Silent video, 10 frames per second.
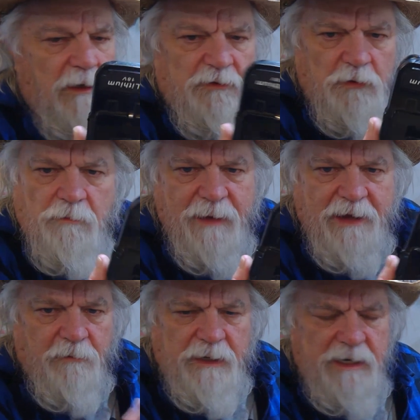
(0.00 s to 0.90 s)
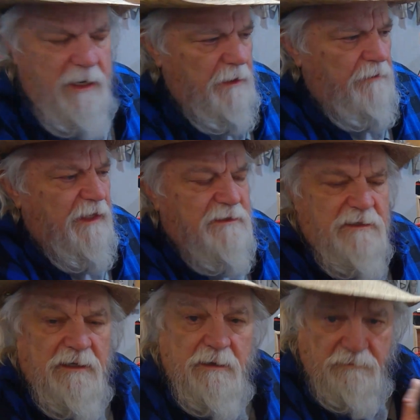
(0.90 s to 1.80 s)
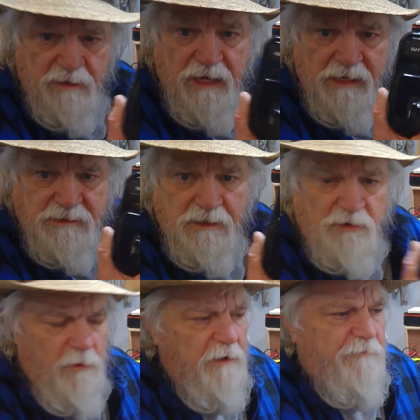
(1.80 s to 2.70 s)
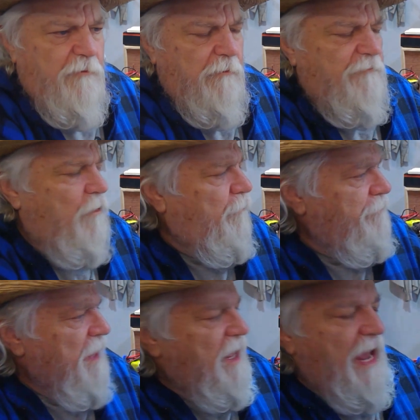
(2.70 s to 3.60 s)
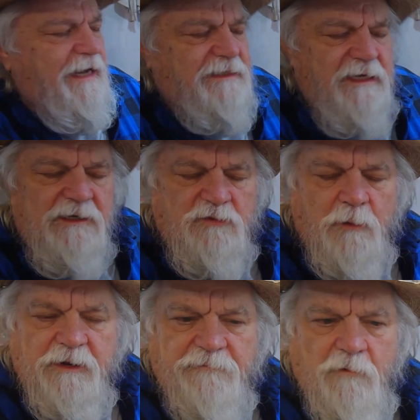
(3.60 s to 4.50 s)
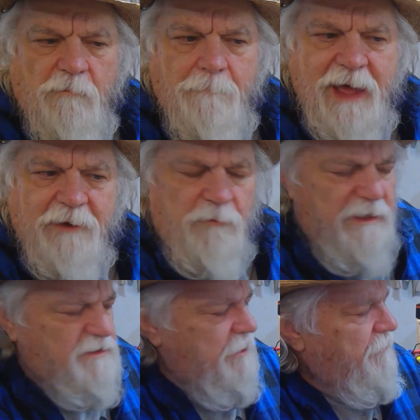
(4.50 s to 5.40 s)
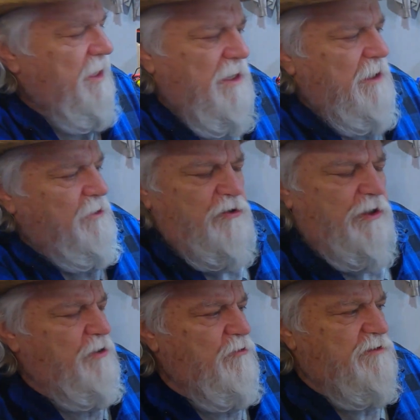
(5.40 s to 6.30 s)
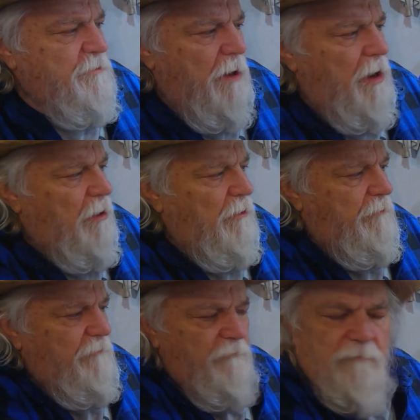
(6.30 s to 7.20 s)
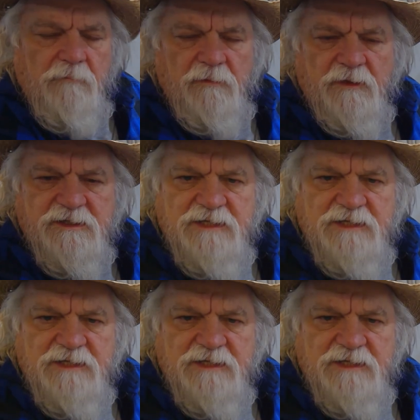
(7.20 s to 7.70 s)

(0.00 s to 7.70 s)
tool battery that's in the 1824 volt, 1820 volt batteries. You can use them all the